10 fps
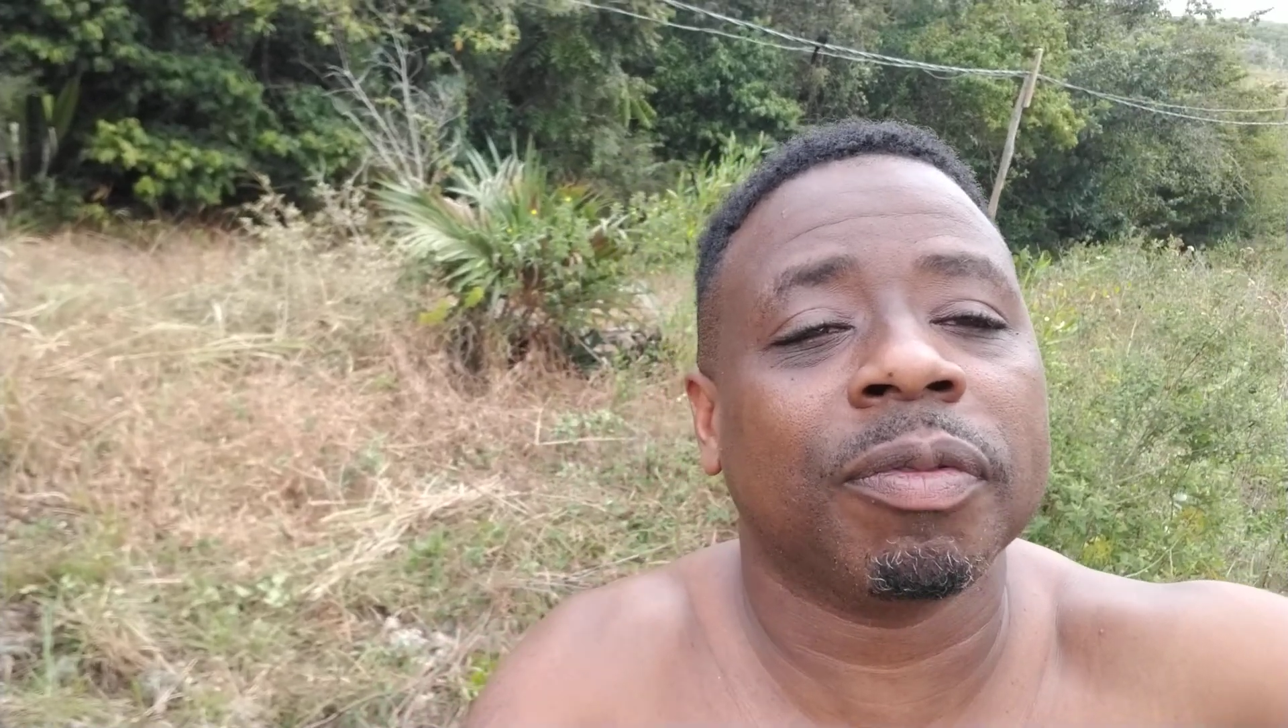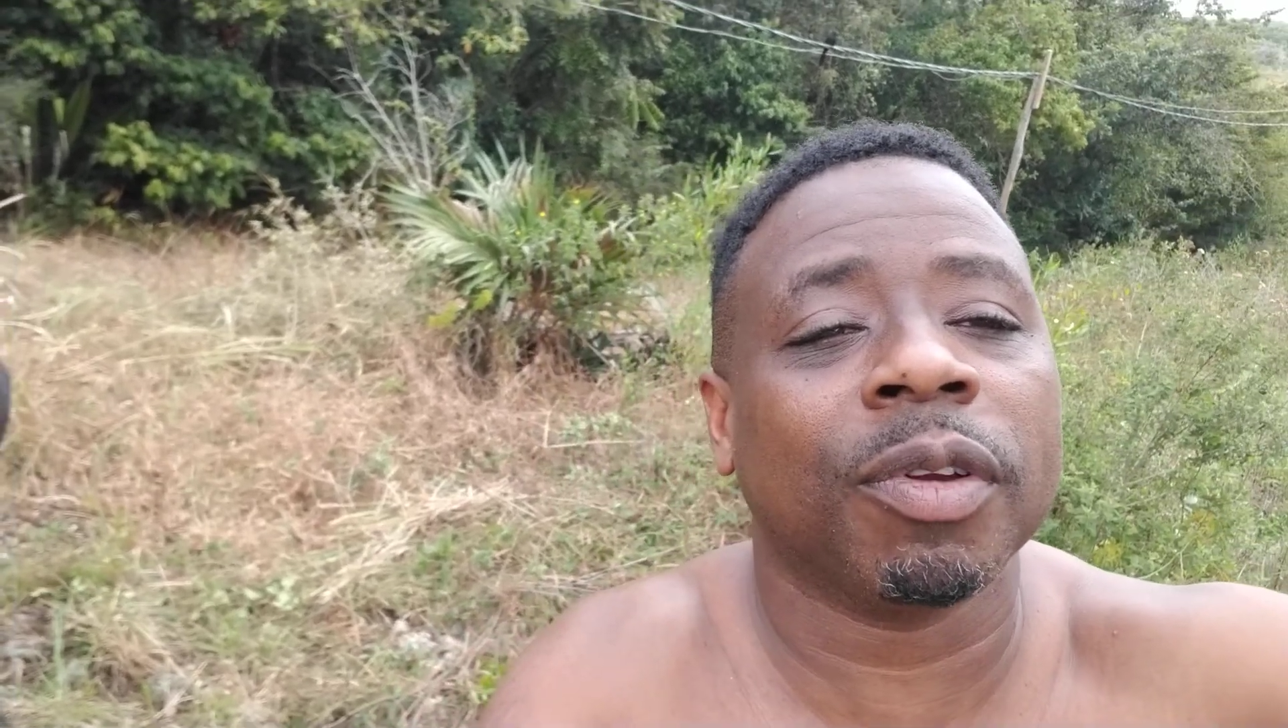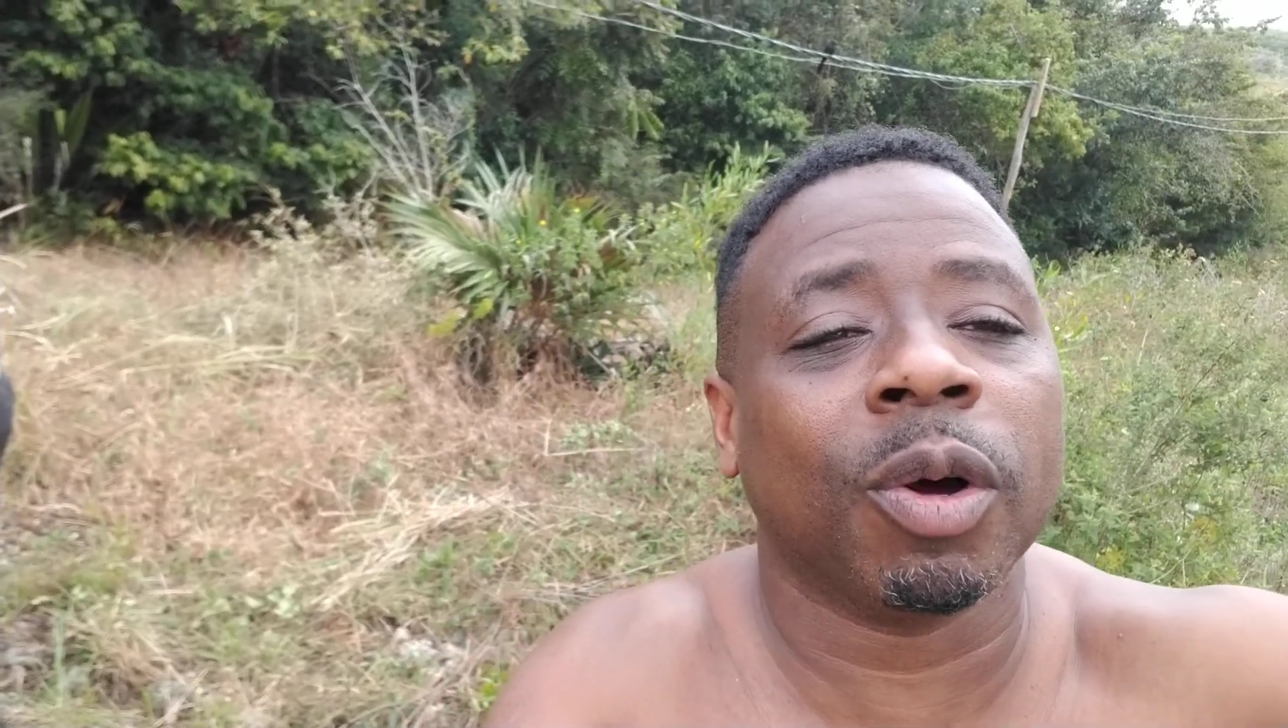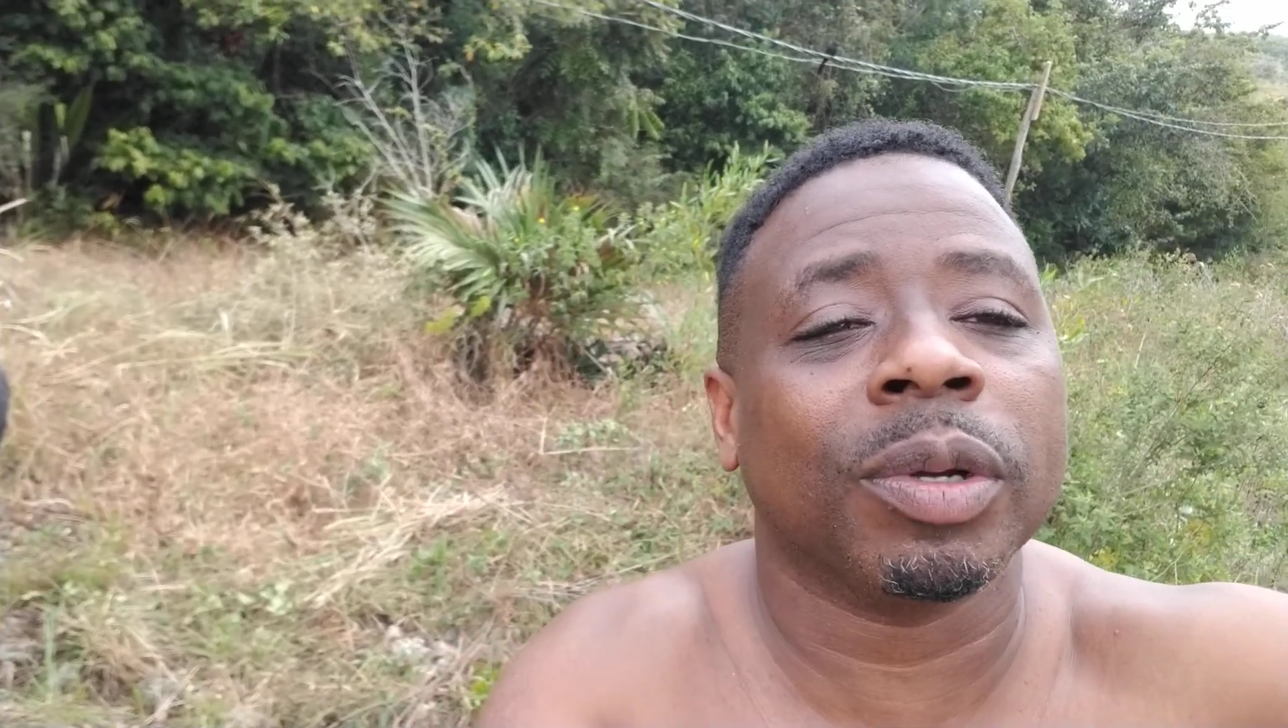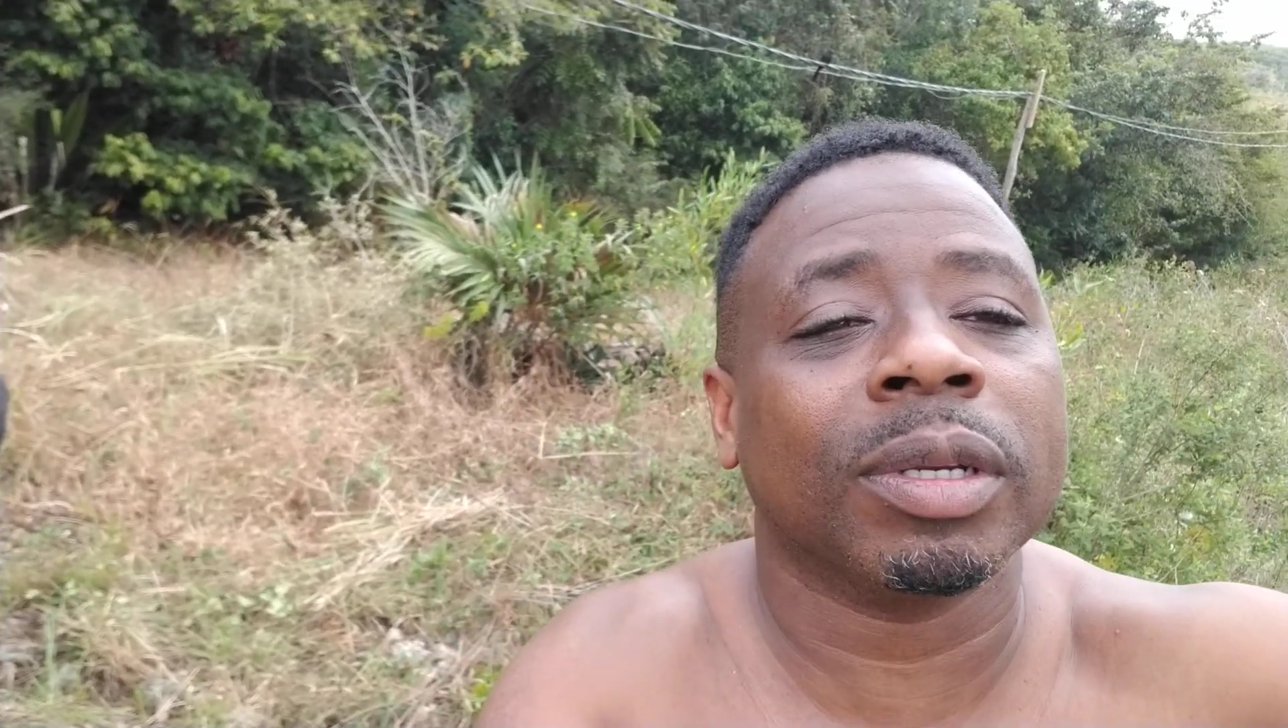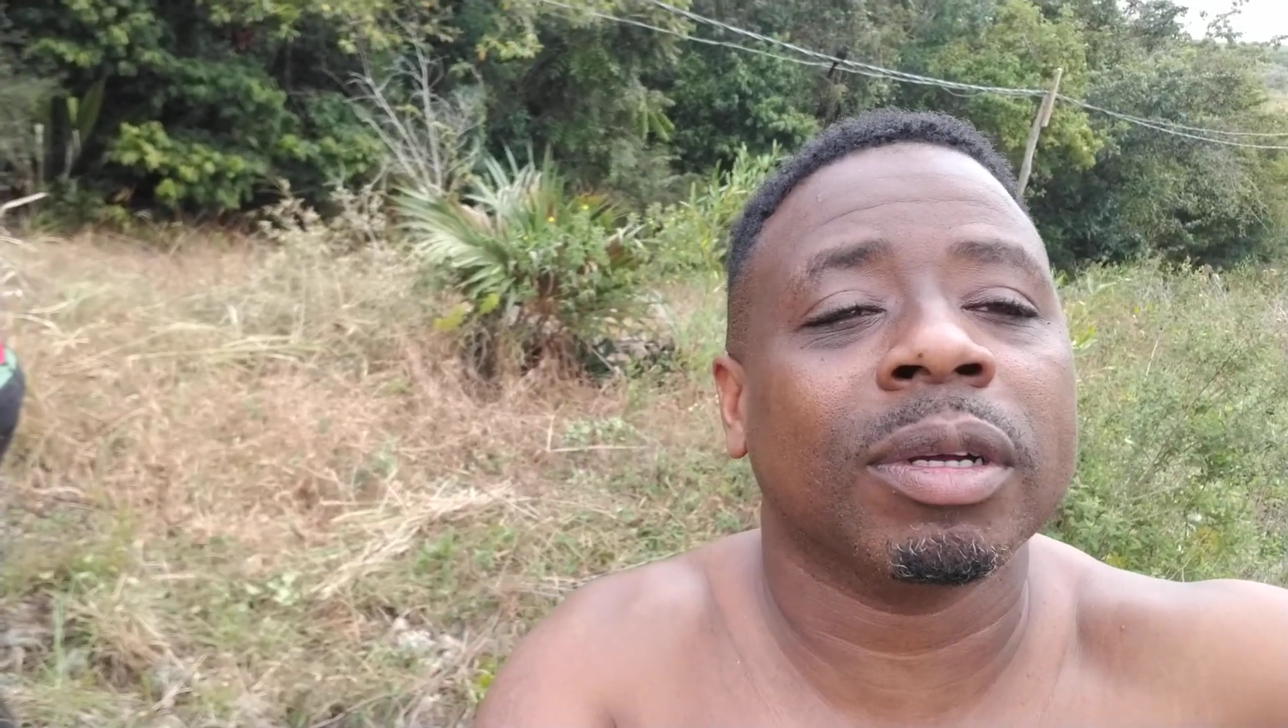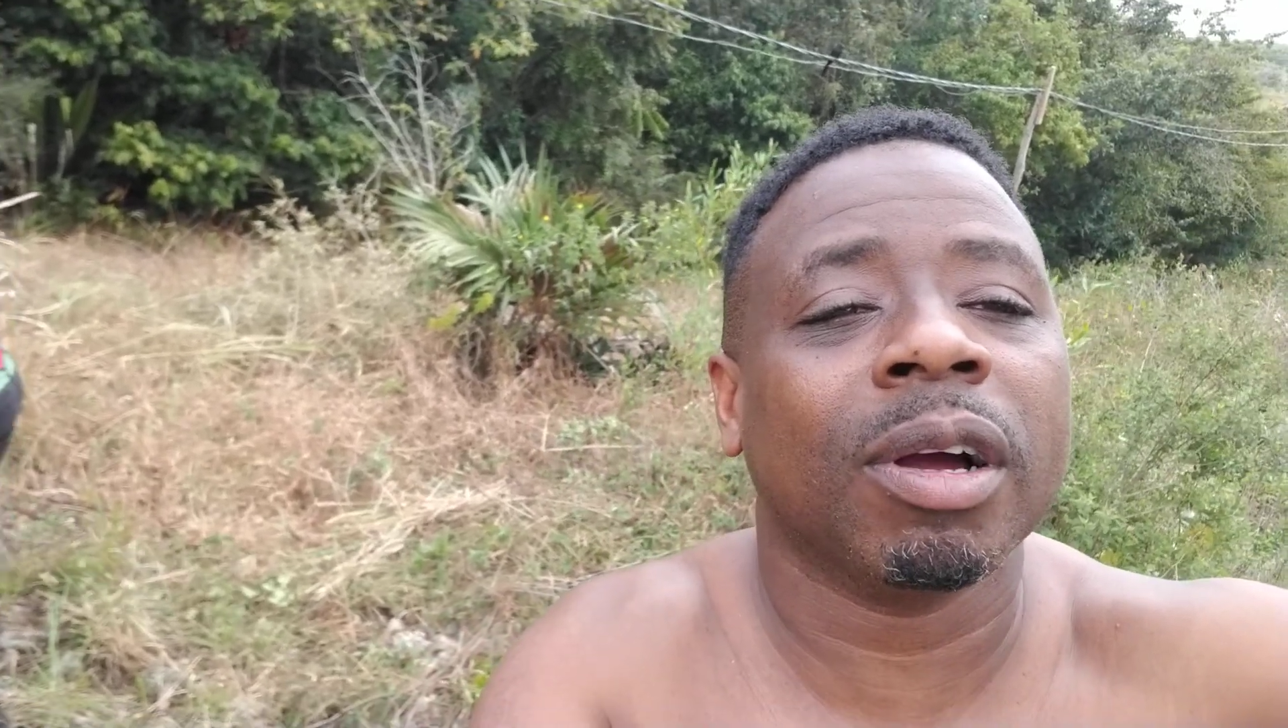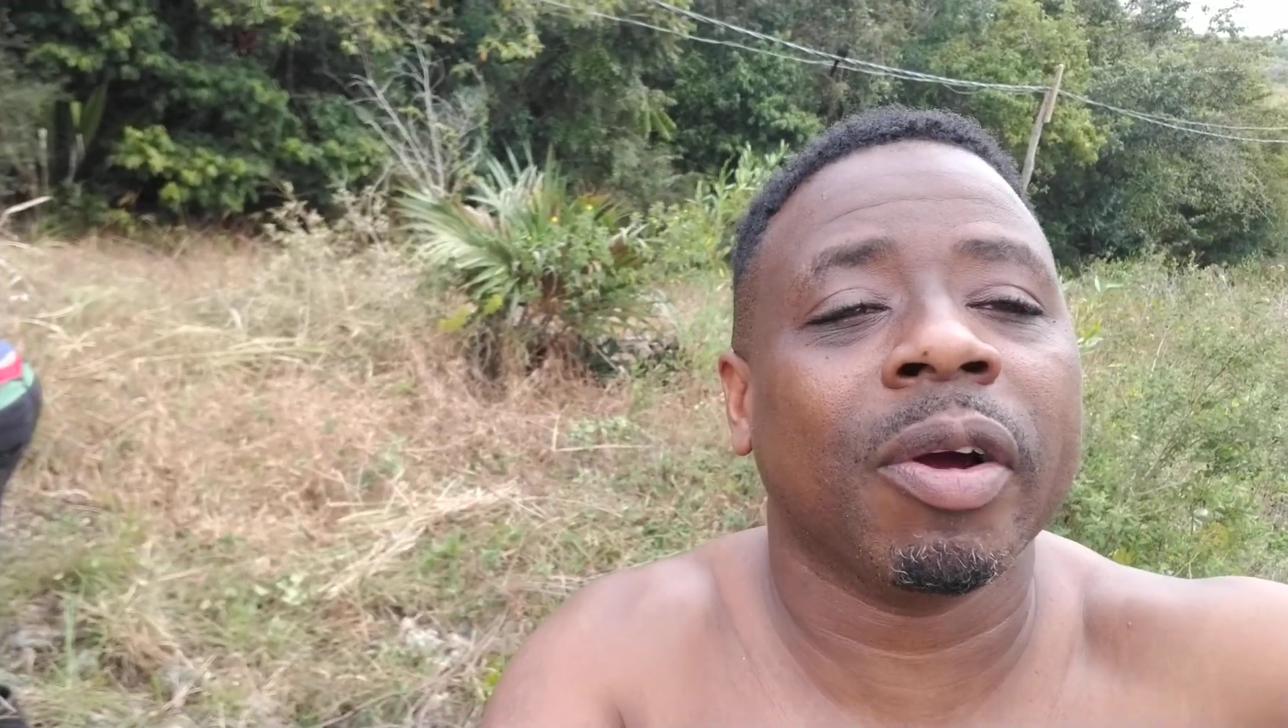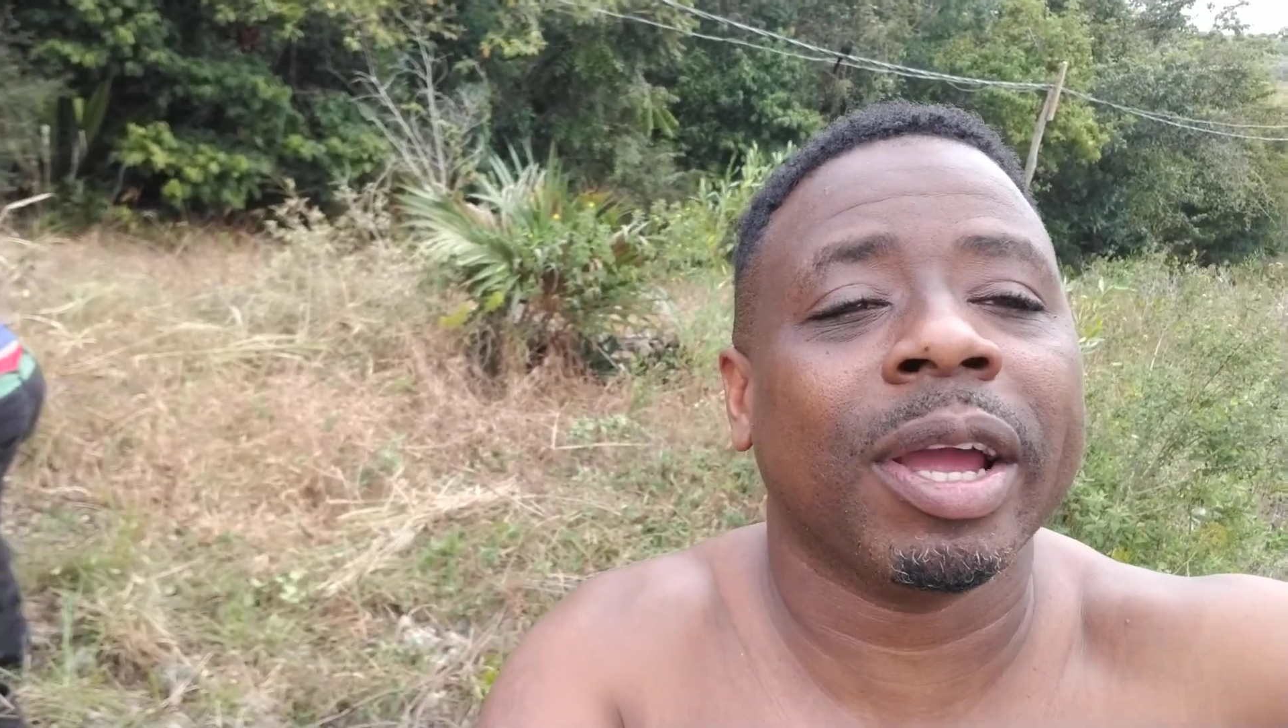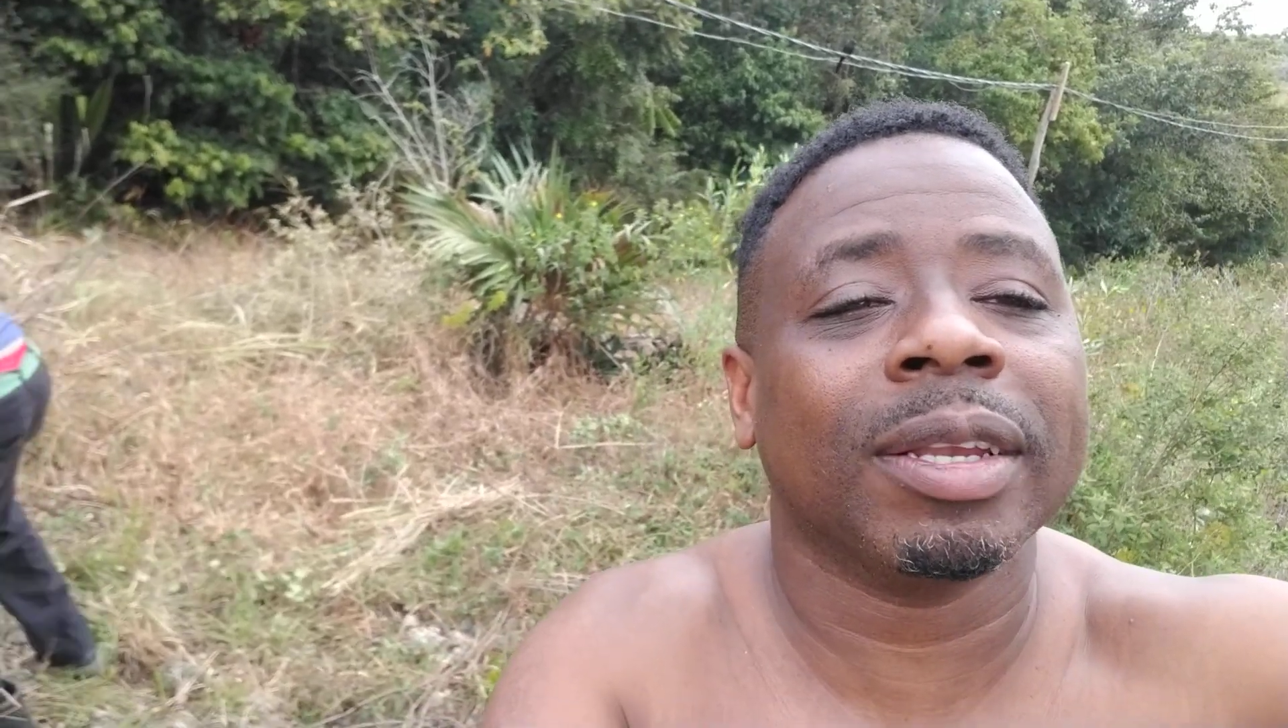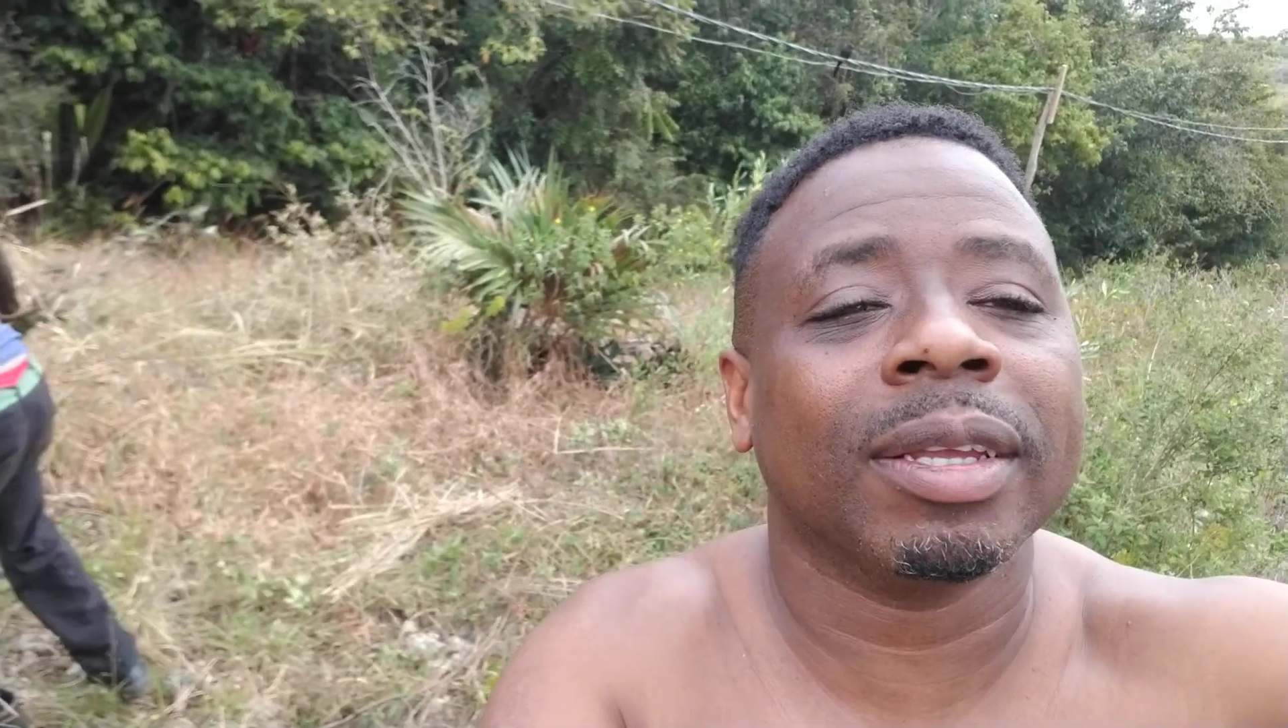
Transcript: flowing. All right.